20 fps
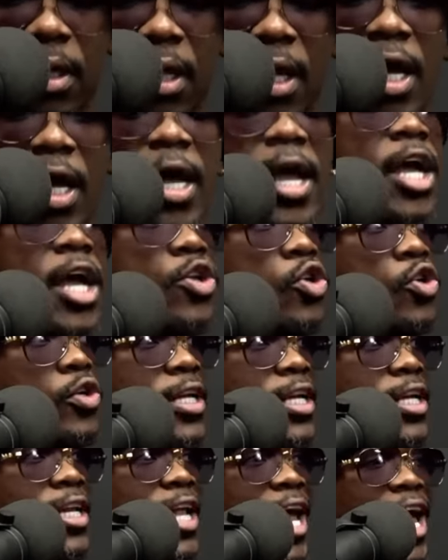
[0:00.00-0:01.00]
And you need
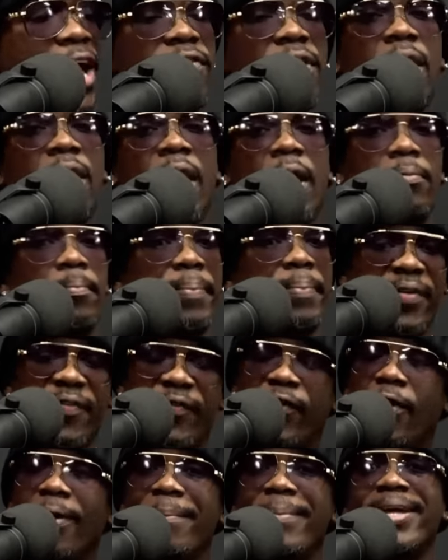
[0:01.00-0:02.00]
to have a
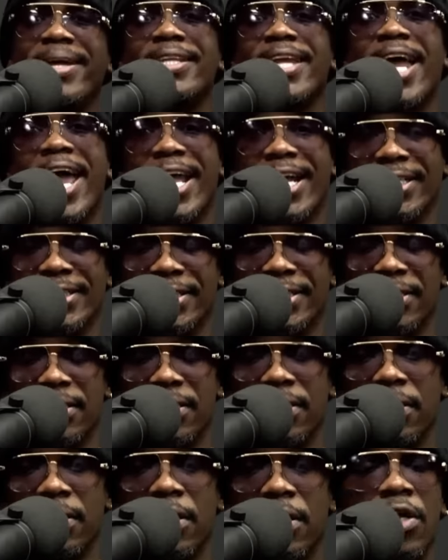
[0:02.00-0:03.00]
before midnight
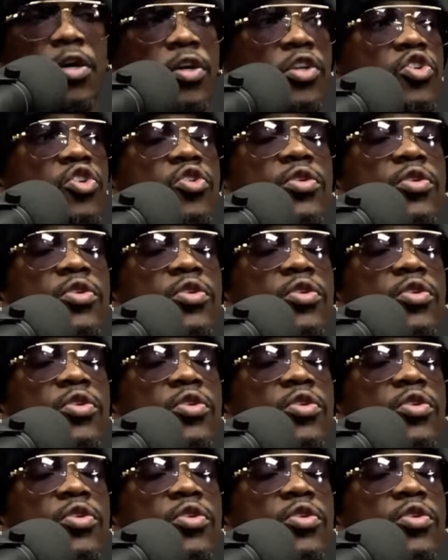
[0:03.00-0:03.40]
you